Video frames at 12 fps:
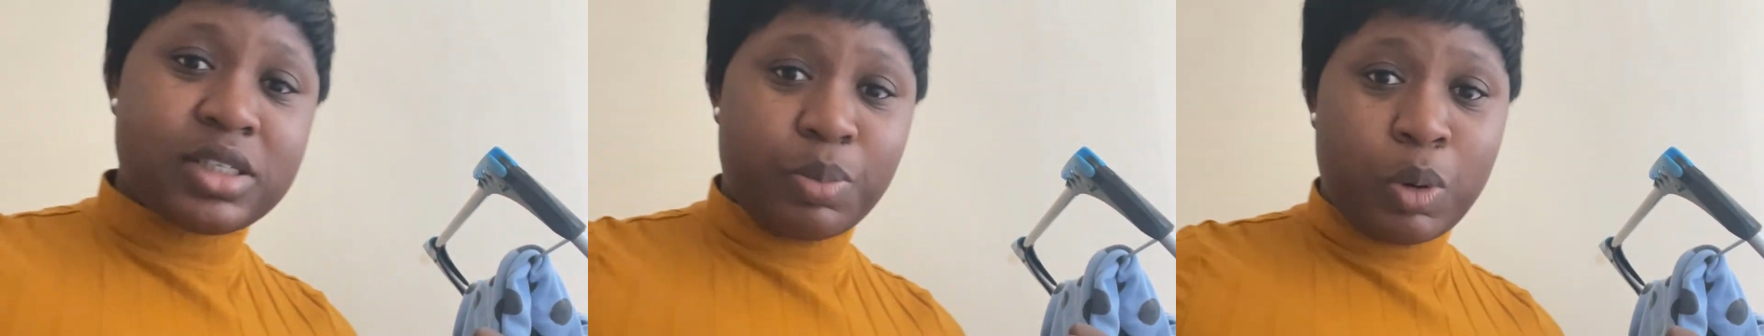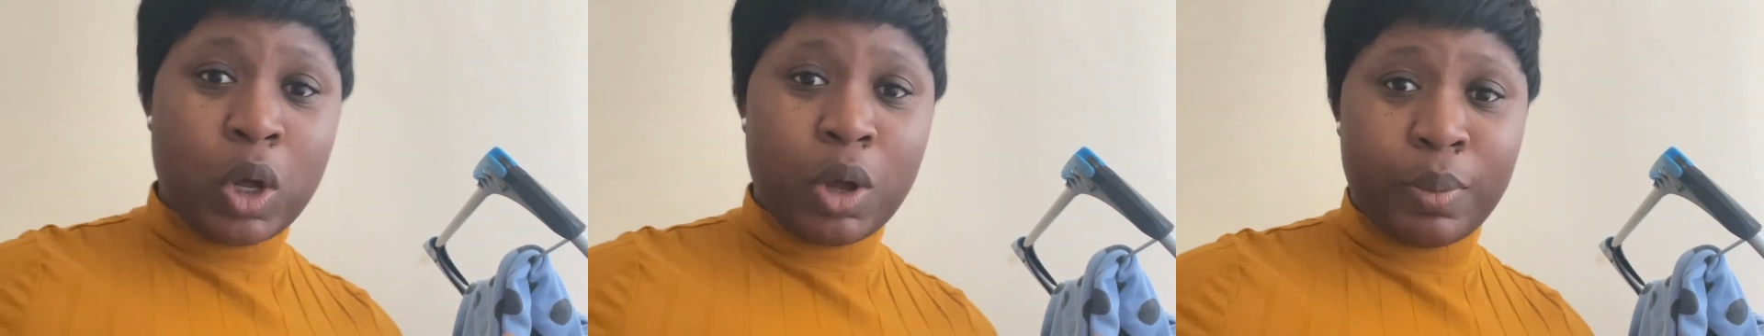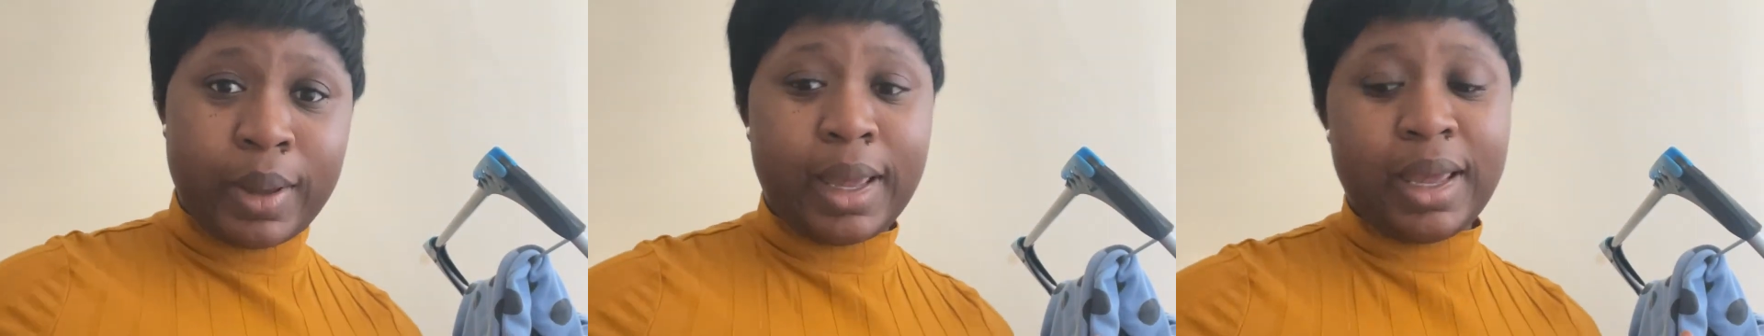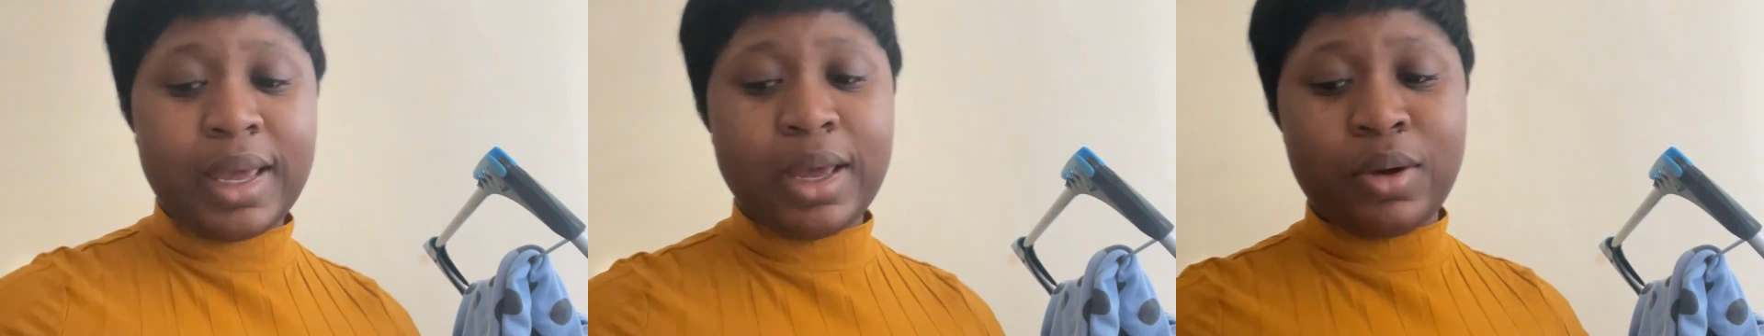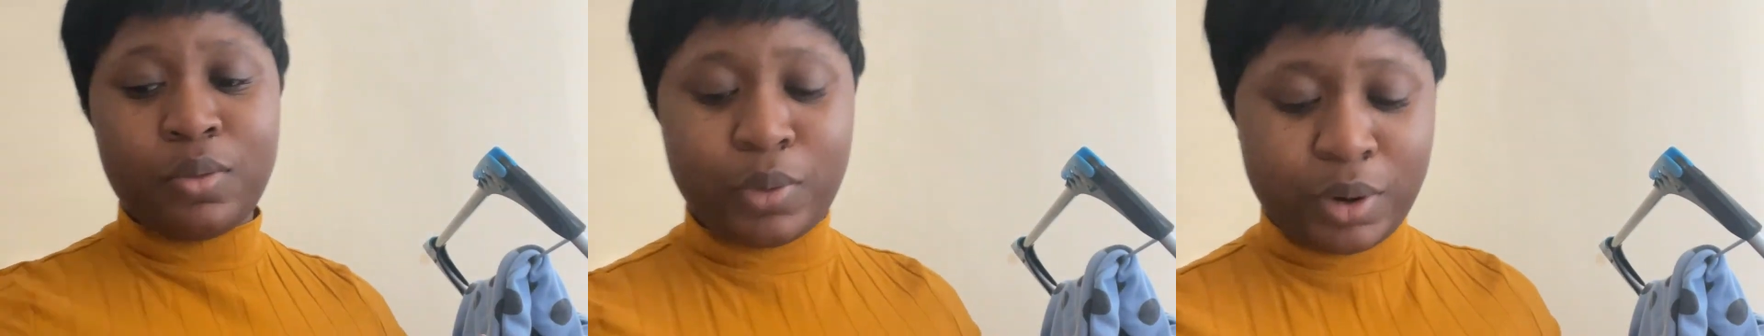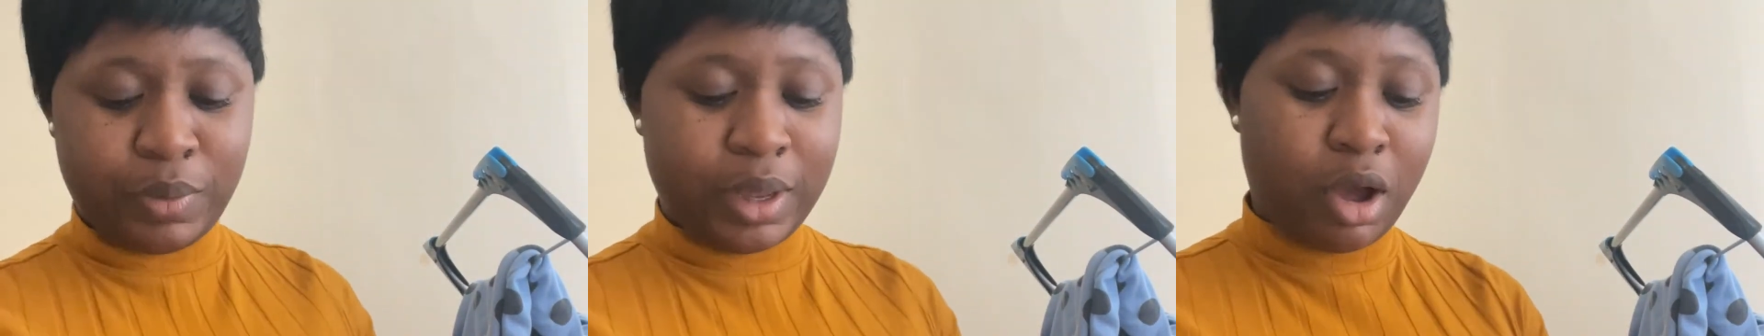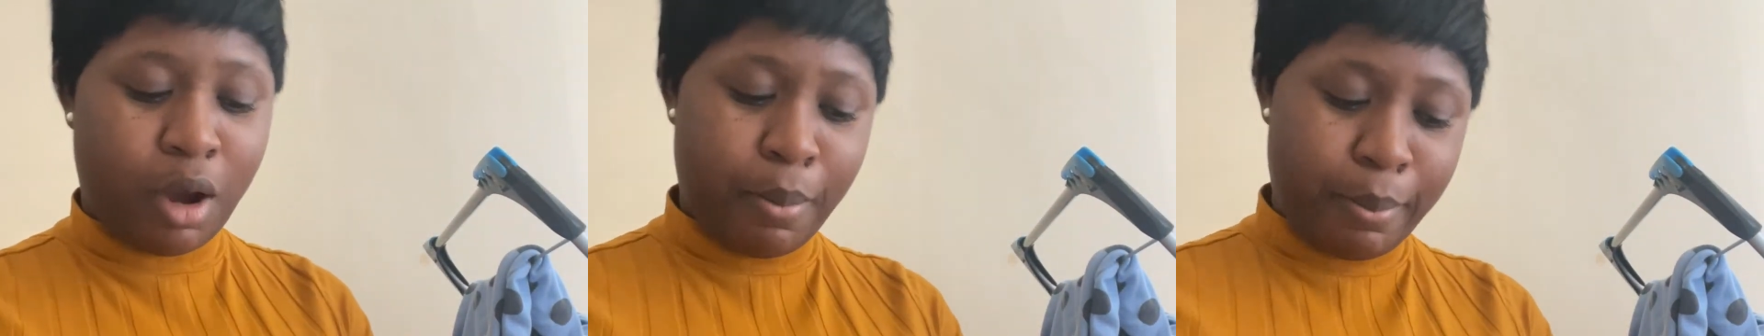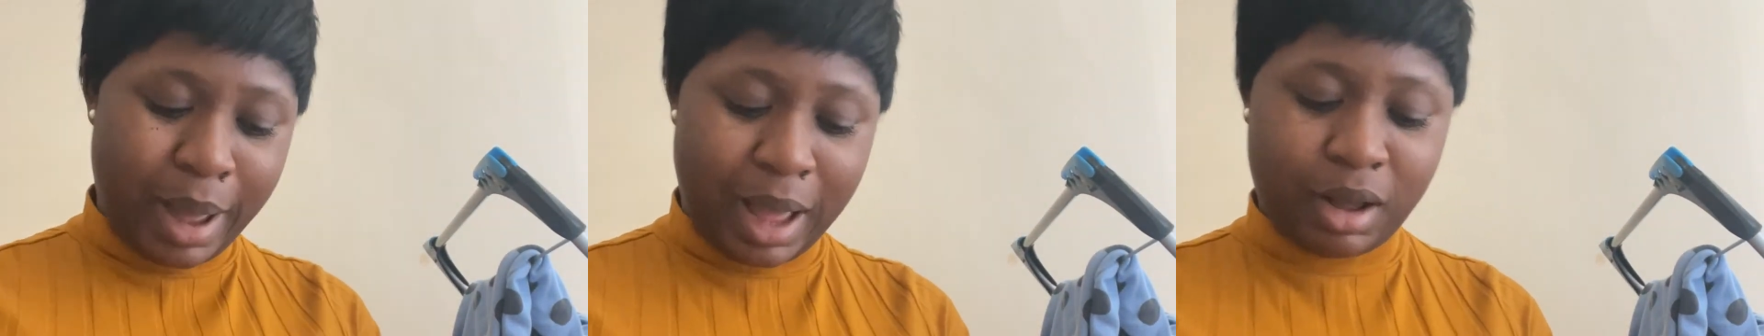to put away when we
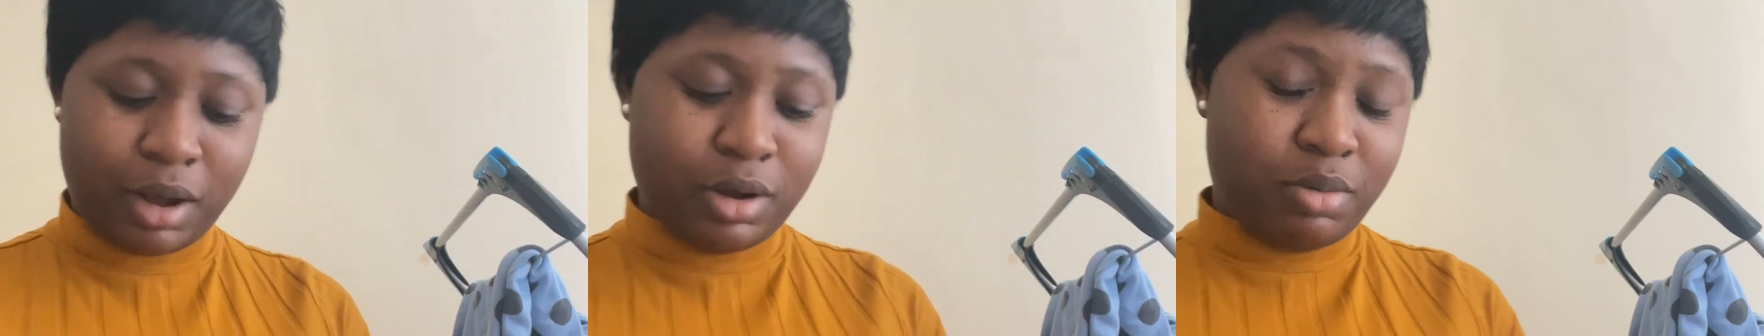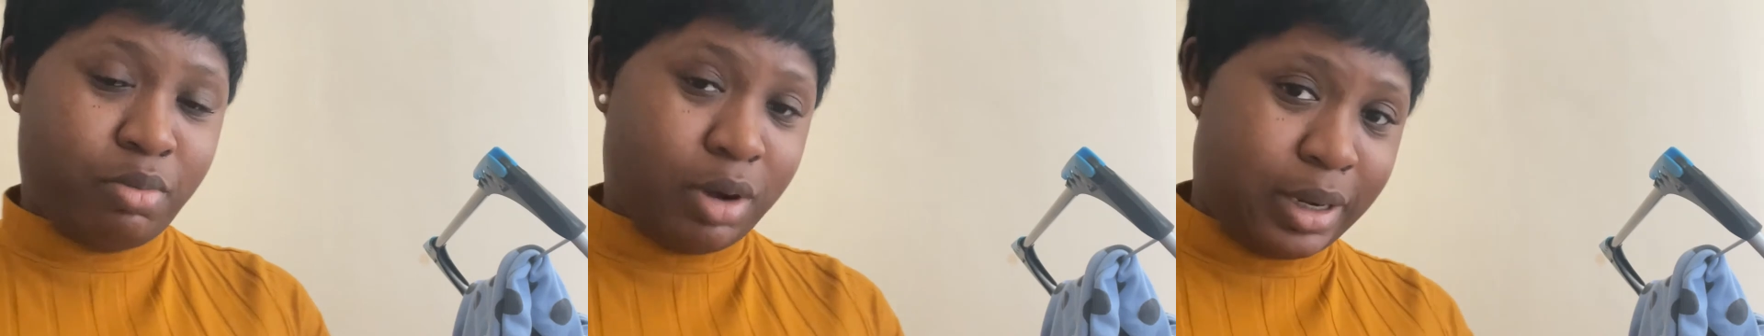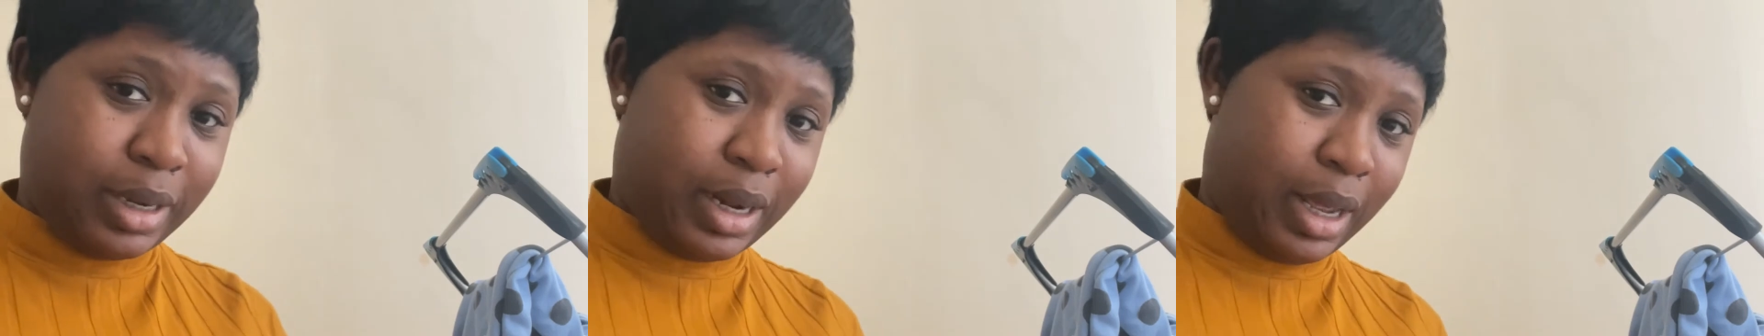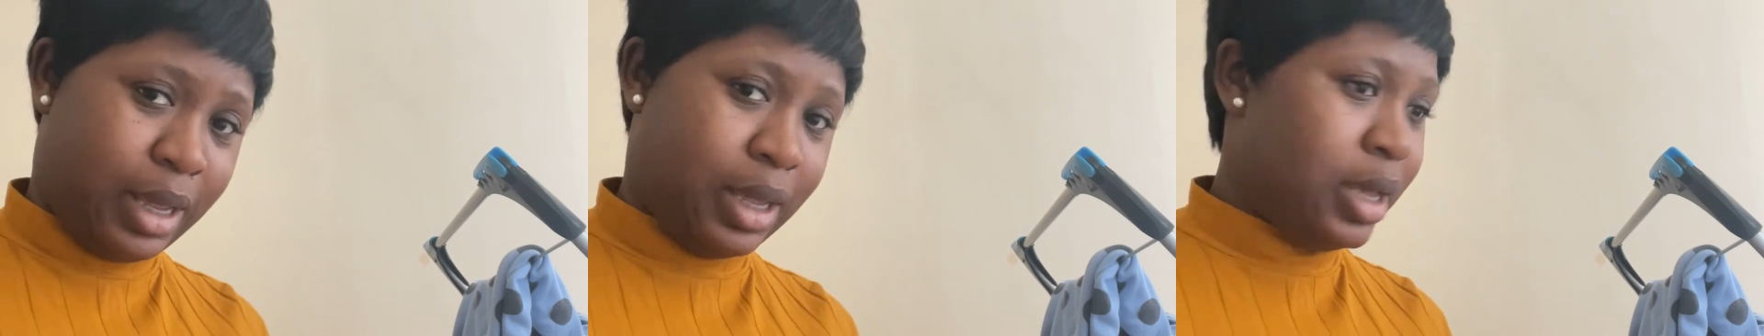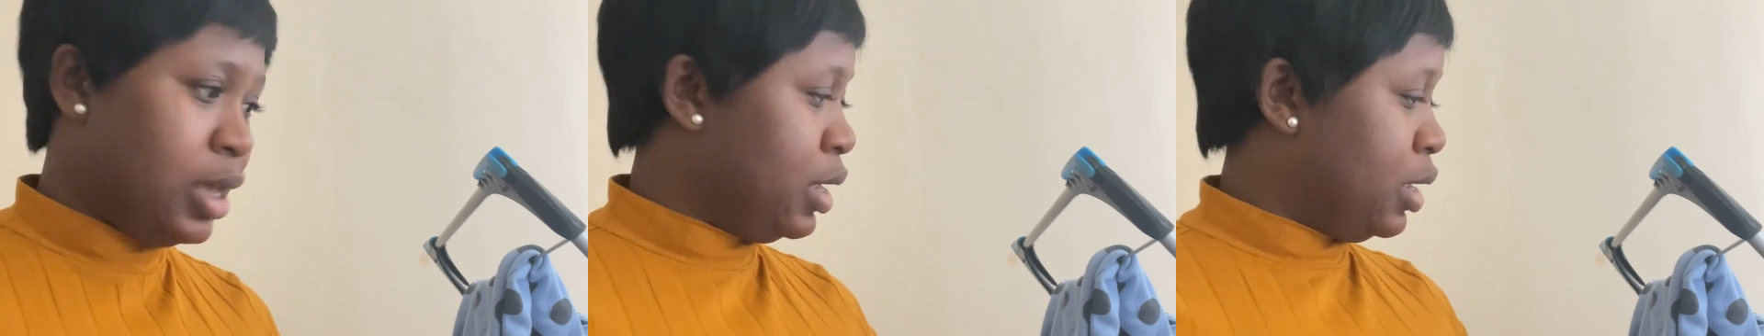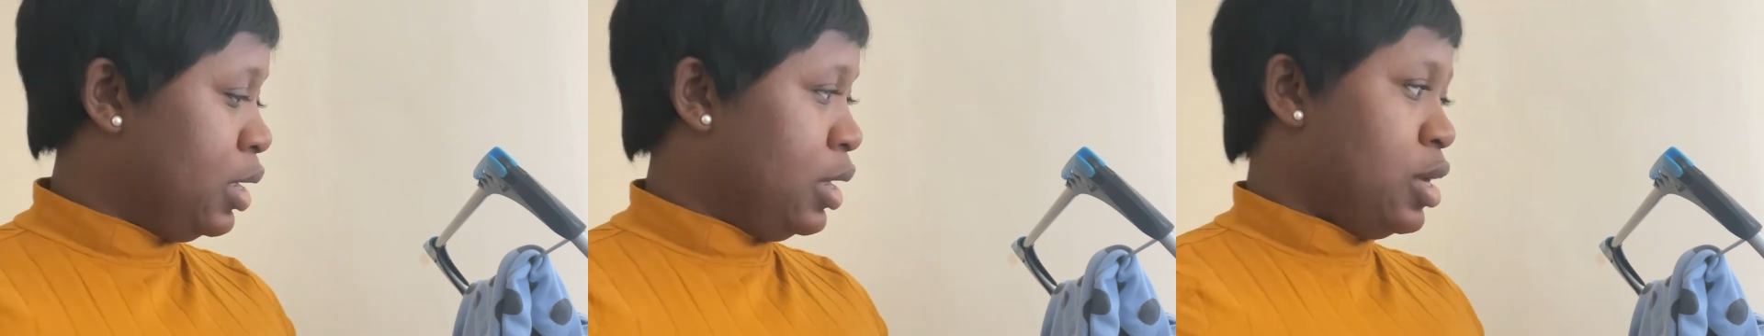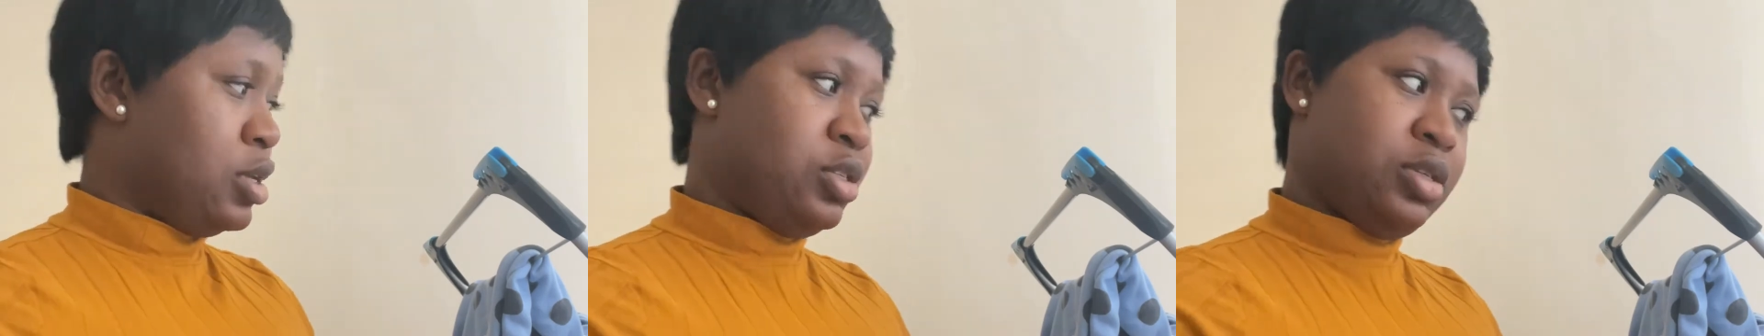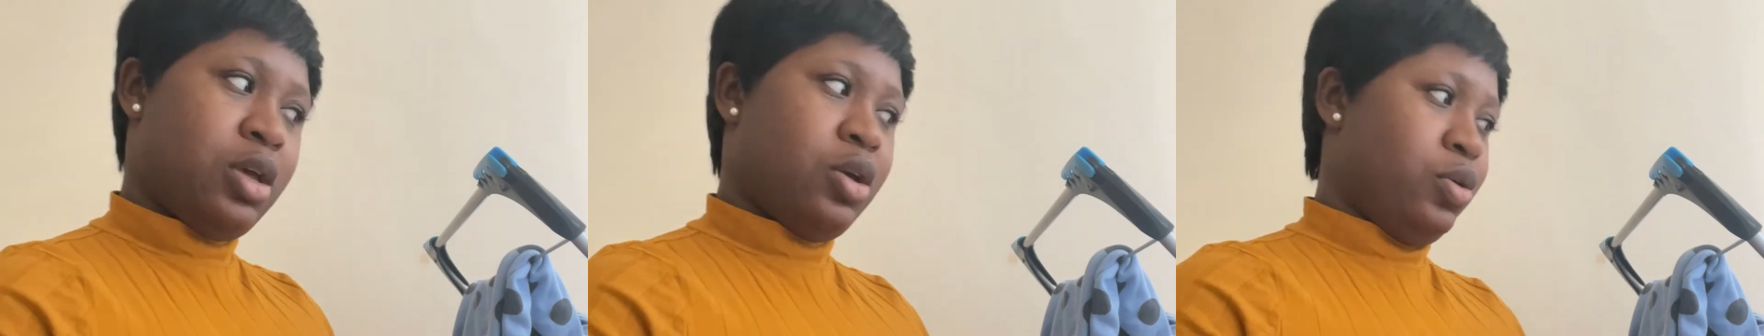come back on Monday.
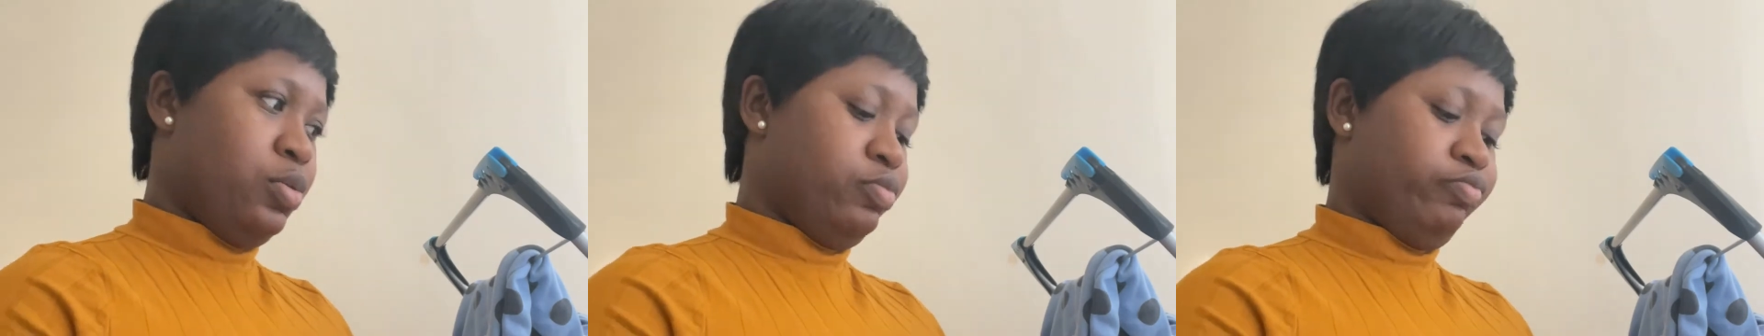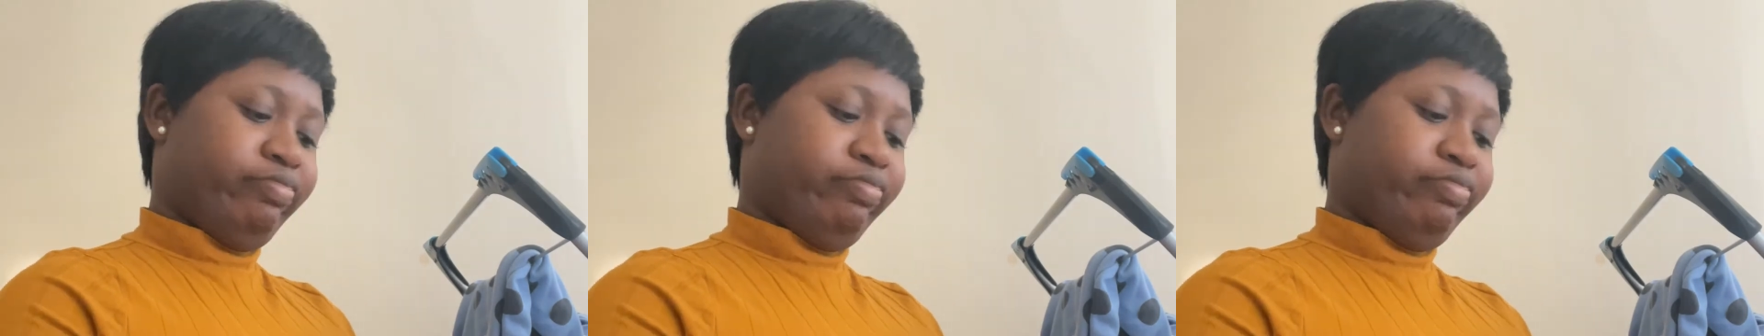So